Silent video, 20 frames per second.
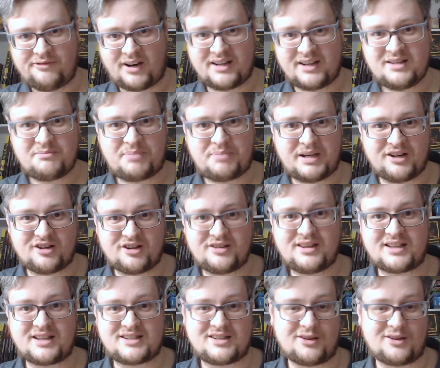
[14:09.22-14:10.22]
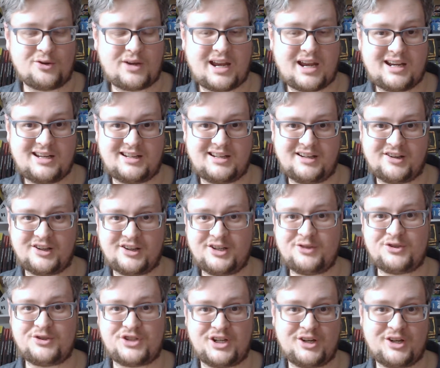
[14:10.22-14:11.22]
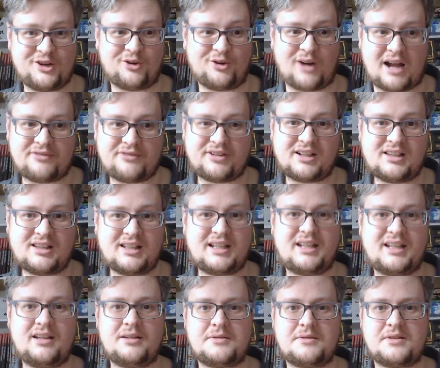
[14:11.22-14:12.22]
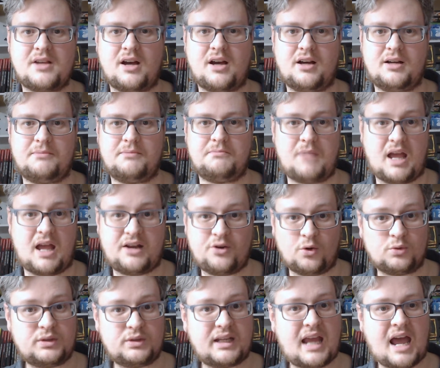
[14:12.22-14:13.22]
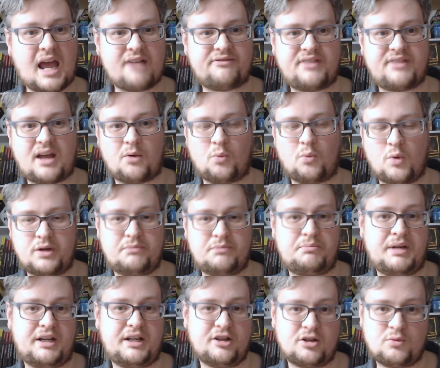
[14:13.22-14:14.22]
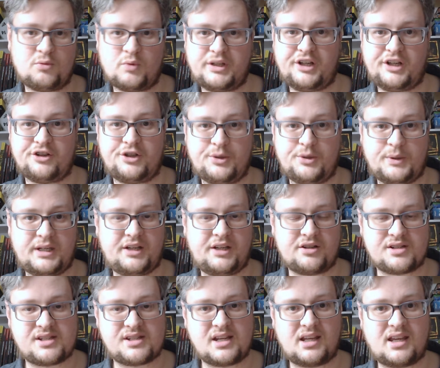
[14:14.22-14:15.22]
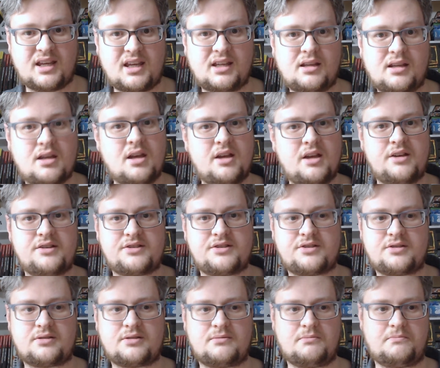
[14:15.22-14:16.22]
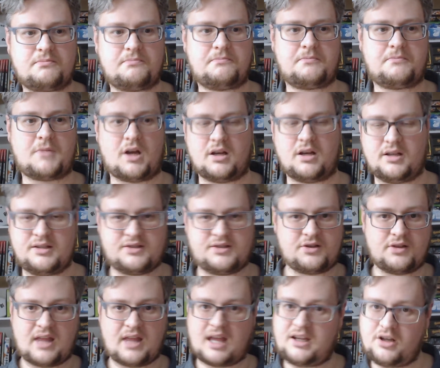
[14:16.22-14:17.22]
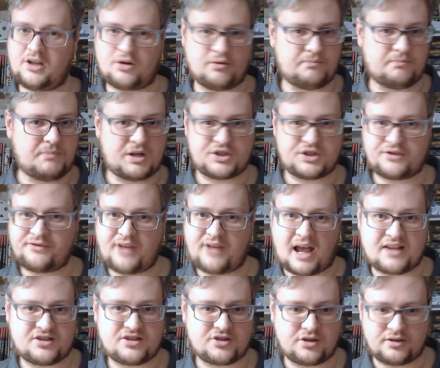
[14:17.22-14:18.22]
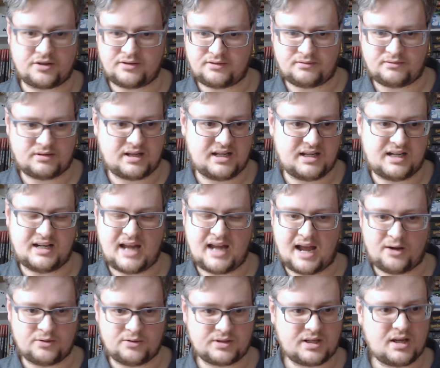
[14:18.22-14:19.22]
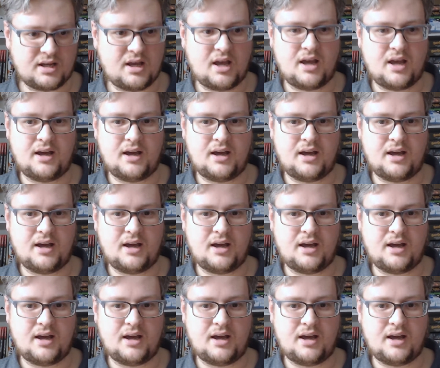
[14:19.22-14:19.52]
find a peer that's located near you geographically, and only have that one peer when you're doing your syncing, so that you're much faster in and out.